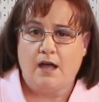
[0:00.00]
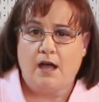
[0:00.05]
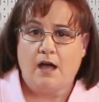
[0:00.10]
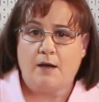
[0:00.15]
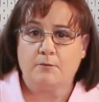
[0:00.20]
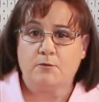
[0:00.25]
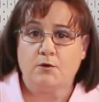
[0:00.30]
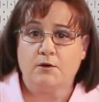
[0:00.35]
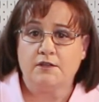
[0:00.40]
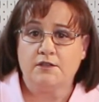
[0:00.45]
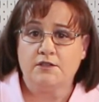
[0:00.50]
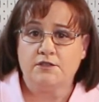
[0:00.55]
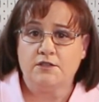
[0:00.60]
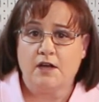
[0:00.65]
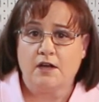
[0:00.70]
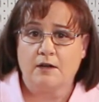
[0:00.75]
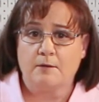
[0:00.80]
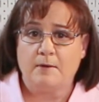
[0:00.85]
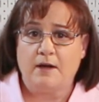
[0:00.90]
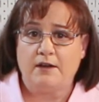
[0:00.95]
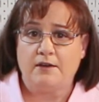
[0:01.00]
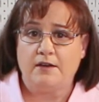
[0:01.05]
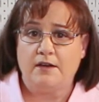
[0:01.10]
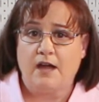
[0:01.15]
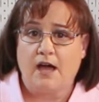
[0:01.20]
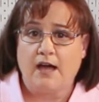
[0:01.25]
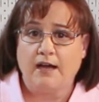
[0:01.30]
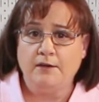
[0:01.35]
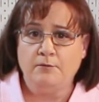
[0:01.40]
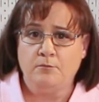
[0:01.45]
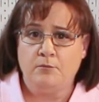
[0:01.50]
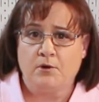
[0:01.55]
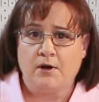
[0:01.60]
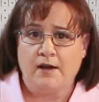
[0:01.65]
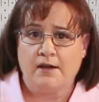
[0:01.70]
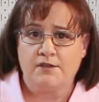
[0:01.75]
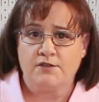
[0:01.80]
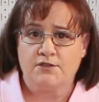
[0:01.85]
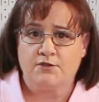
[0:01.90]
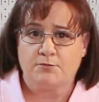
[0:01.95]
I'm going to talk about 9
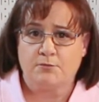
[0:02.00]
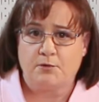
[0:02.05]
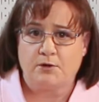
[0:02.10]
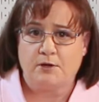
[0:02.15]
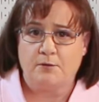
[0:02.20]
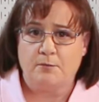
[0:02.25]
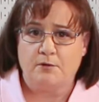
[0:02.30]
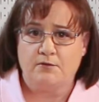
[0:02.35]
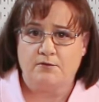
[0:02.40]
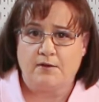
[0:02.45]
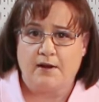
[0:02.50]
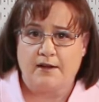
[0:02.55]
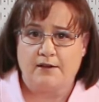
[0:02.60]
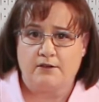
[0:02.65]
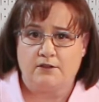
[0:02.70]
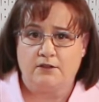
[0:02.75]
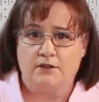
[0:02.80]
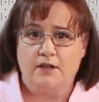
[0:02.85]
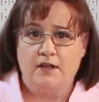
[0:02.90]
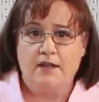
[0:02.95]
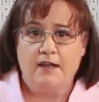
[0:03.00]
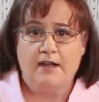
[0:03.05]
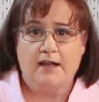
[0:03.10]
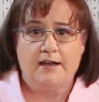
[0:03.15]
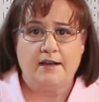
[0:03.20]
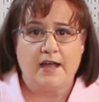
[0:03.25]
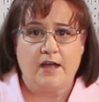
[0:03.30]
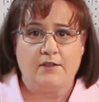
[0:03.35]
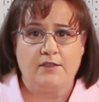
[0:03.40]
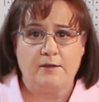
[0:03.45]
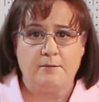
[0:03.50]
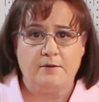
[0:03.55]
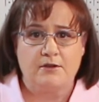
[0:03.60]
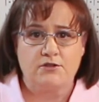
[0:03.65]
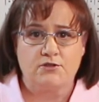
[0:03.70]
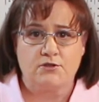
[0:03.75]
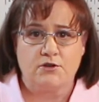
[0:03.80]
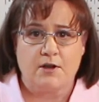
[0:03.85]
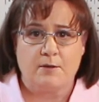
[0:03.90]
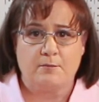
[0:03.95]
brands of printable vinyl and how they
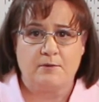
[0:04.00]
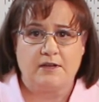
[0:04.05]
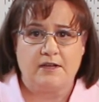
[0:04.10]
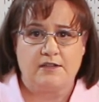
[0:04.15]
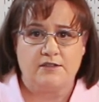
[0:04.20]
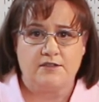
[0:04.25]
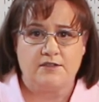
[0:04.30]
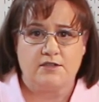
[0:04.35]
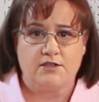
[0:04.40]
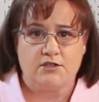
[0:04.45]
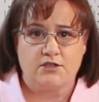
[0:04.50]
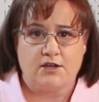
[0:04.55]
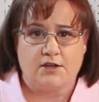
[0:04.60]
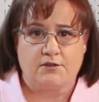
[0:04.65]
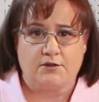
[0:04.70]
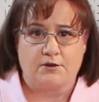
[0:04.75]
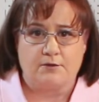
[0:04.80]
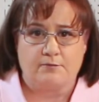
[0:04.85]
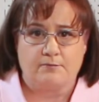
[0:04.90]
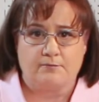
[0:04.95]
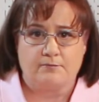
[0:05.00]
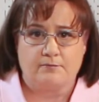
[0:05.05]
measured up against each other.